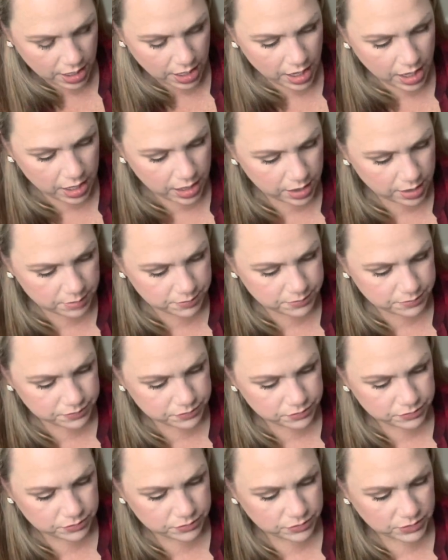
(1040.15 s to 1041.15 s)

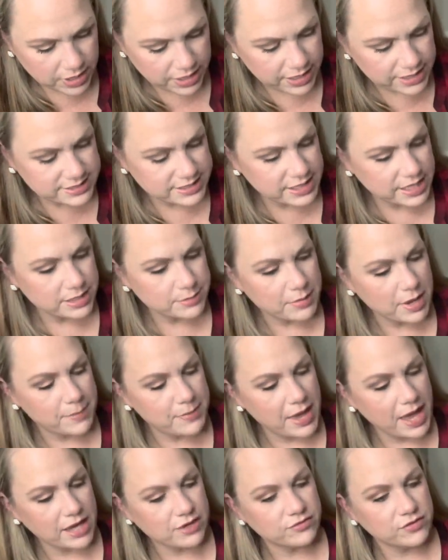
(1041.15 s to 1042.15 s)
Um, like I said in my
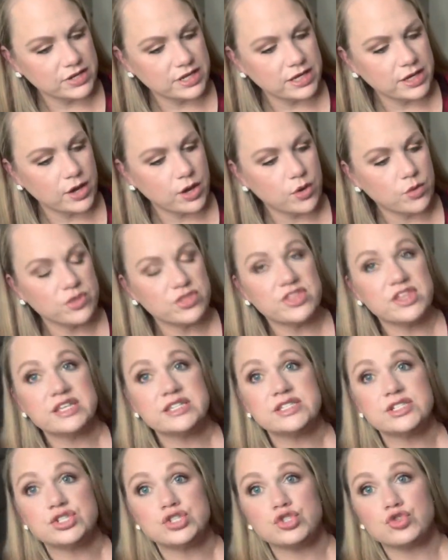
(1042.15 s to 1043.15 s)
bag video,
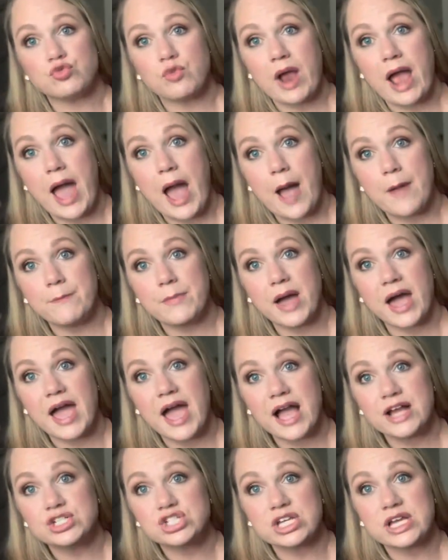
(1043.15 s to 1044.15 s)
this strap I
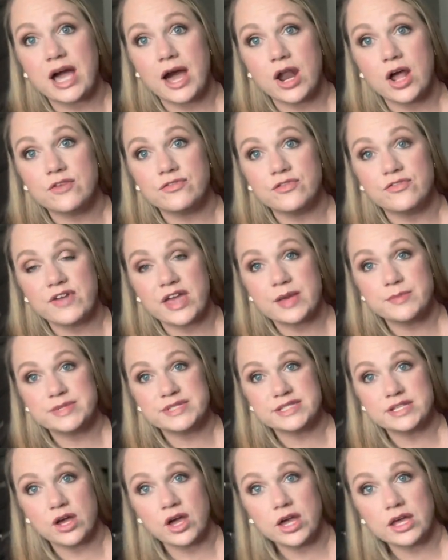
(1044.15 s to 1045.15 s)
actually got off of
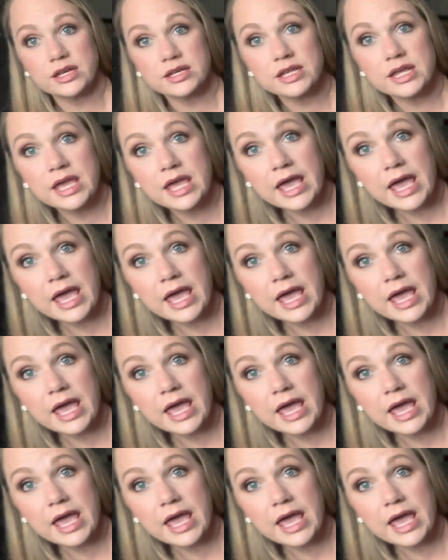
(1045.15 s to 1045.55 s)
Amazon.